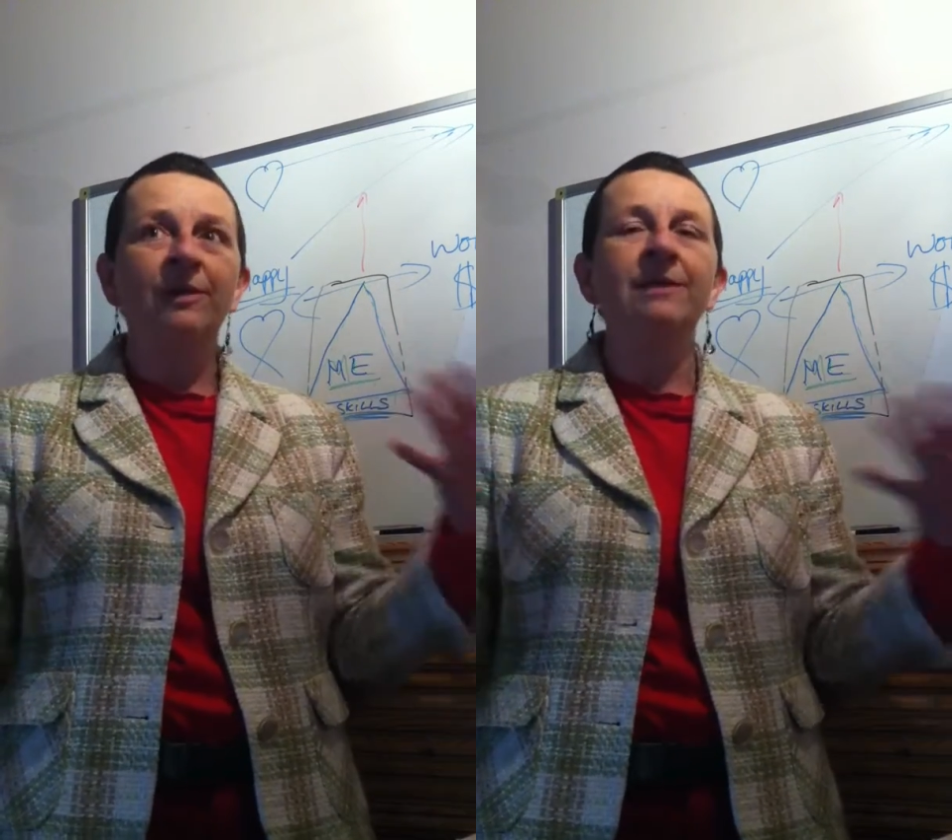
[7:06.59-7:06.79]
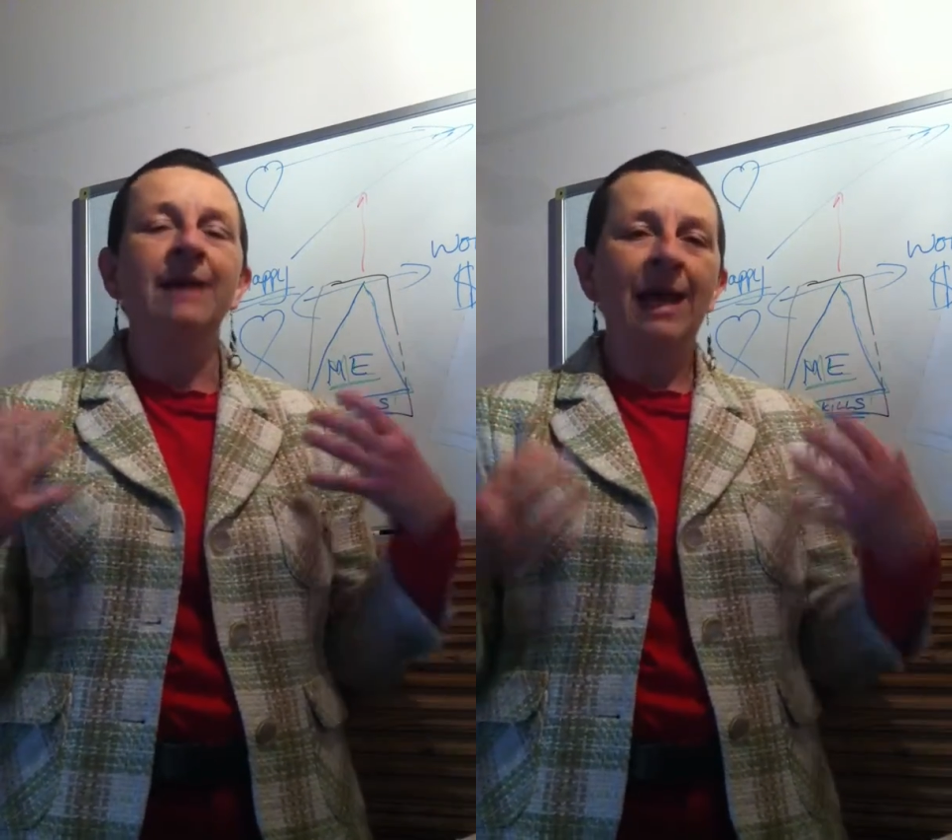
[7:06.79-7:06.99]

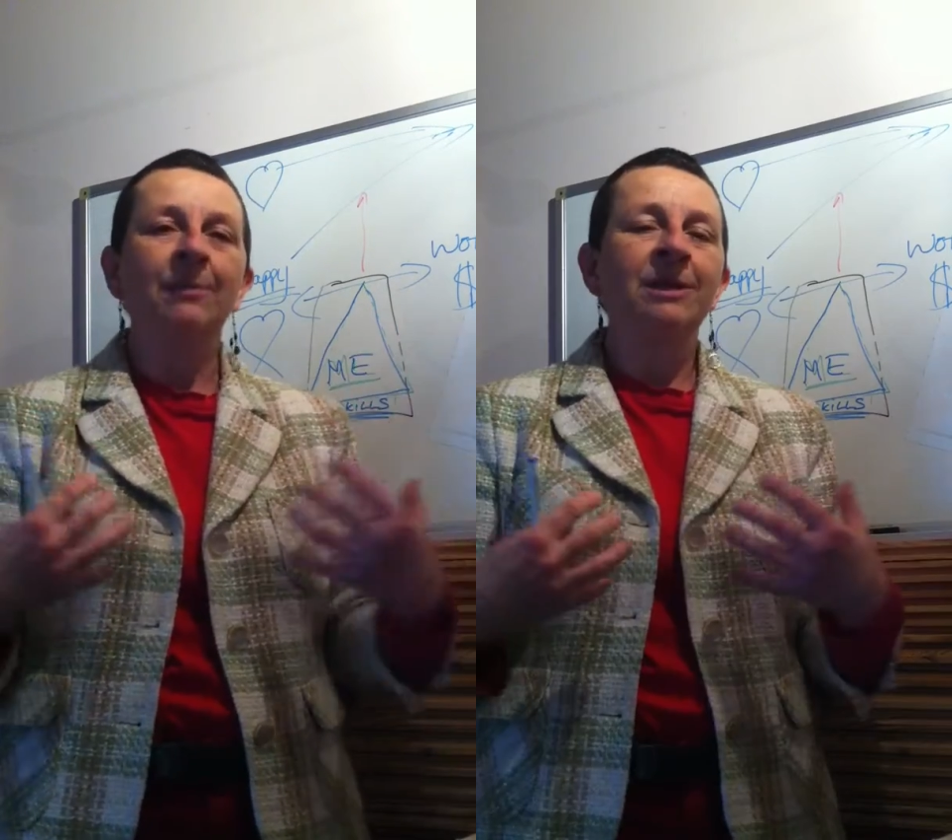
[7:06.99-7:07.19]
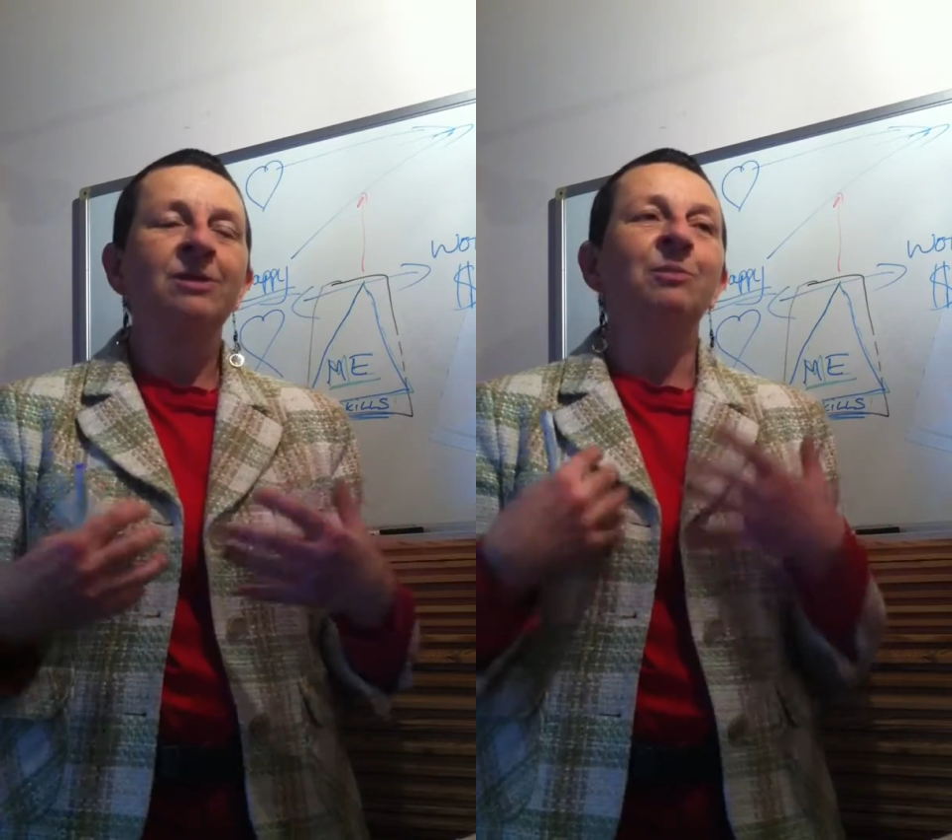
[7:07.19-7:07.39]
things are
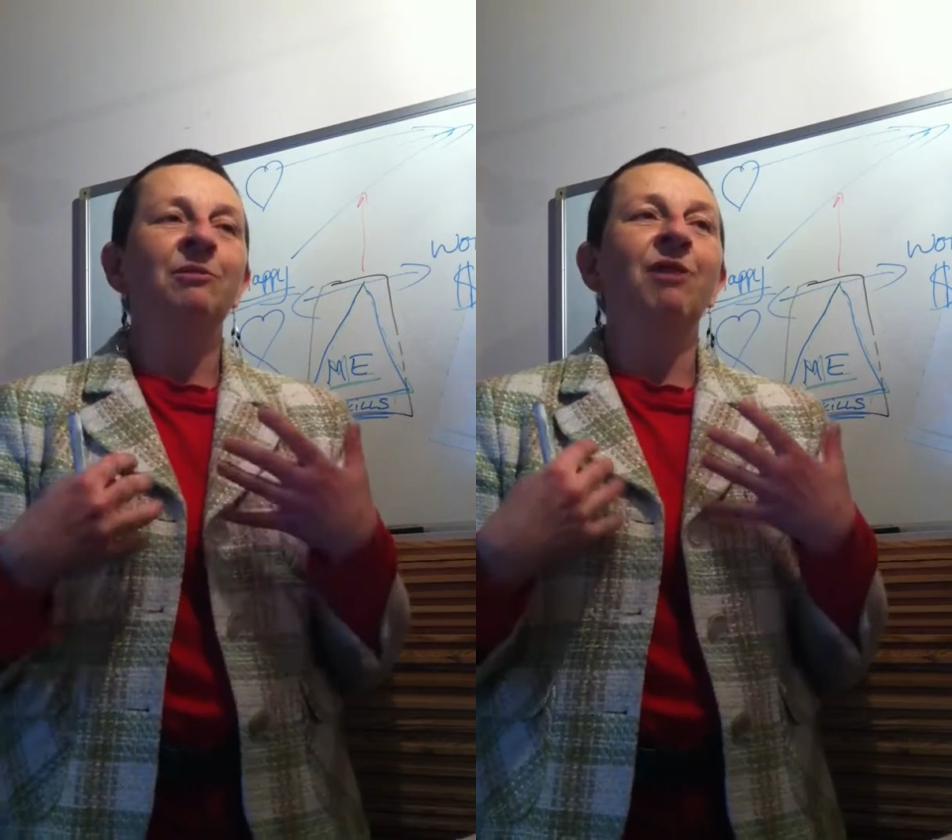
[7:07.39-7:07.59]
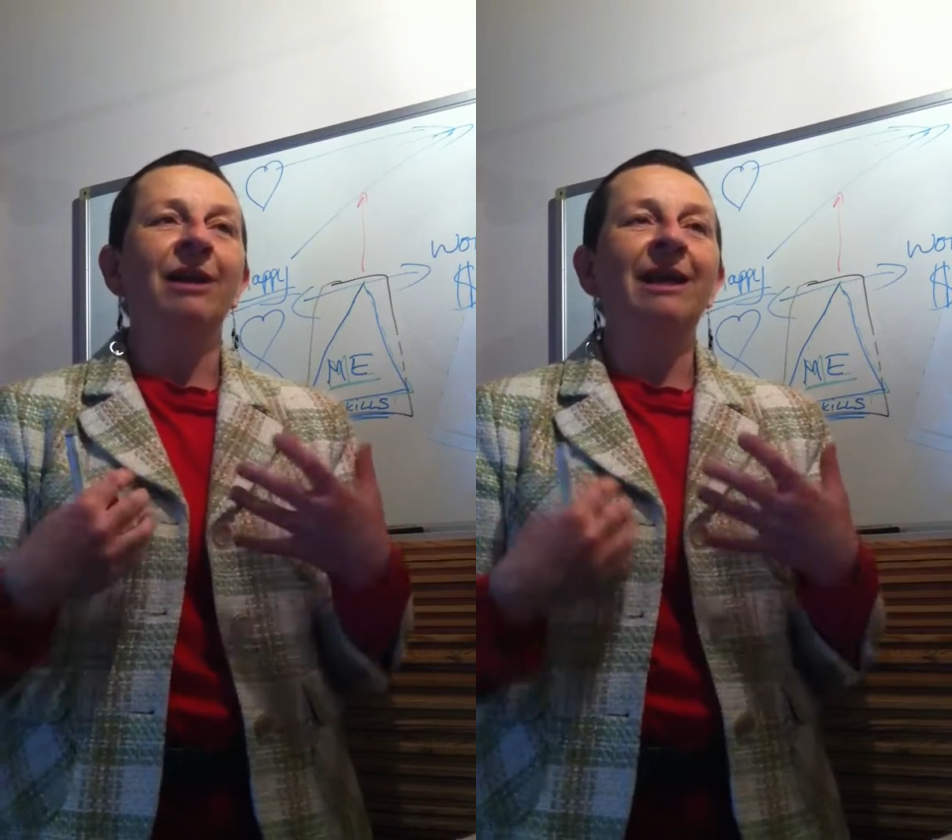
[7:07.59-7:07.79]
happening to
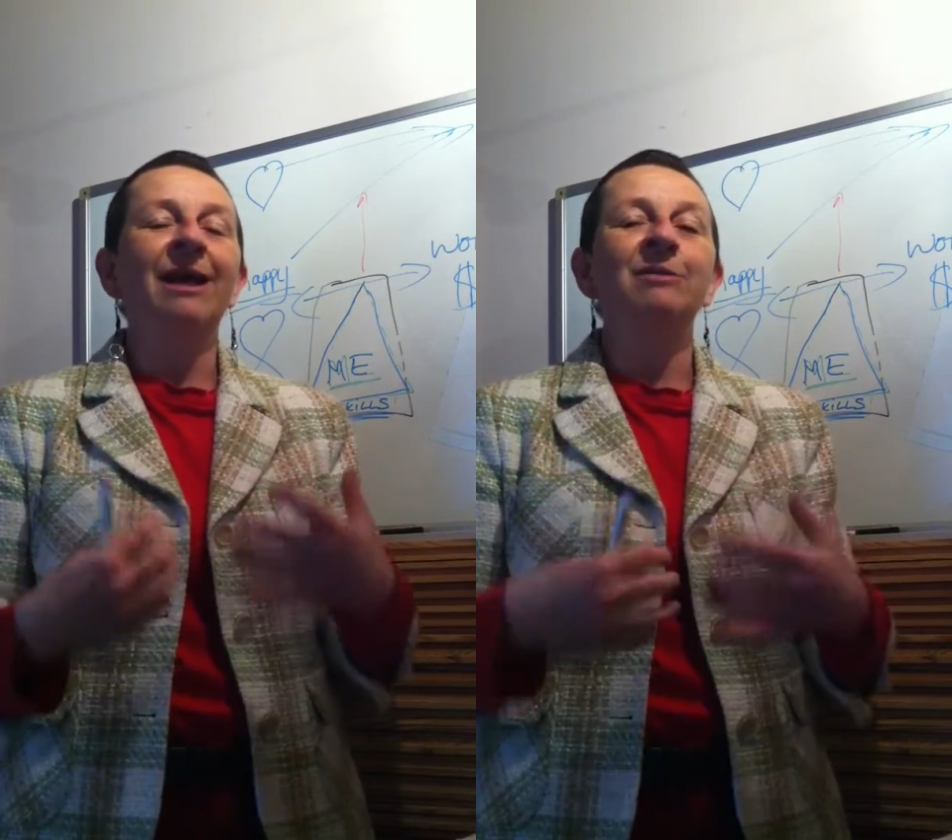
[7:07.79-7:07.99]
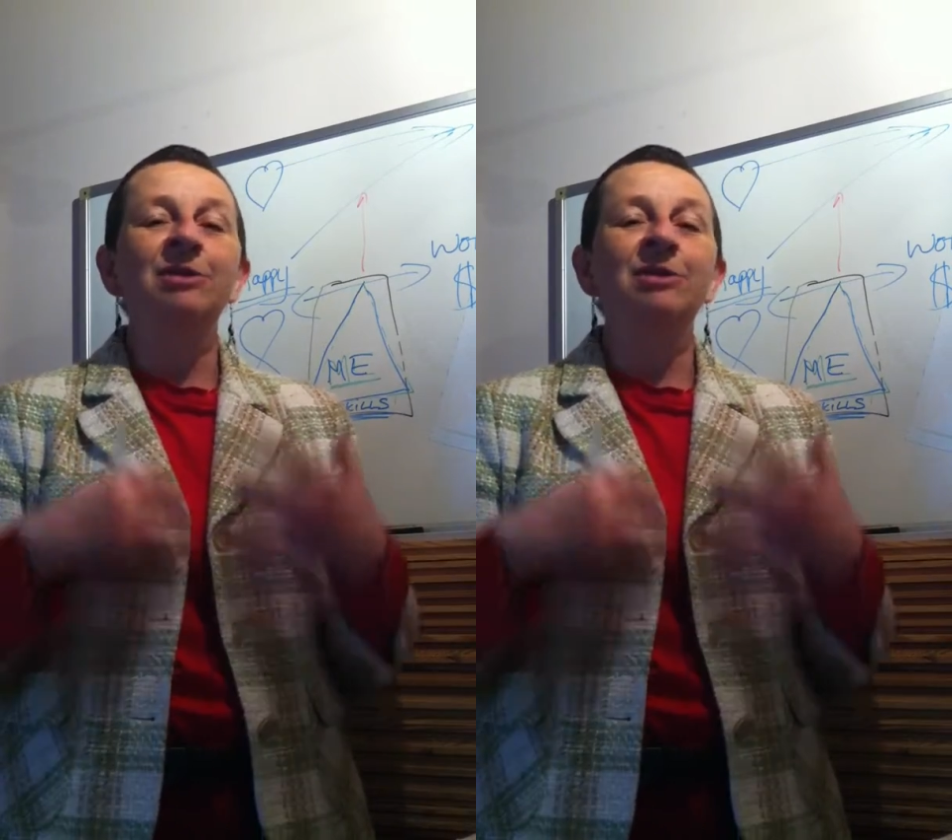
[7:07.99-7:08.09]
me right now.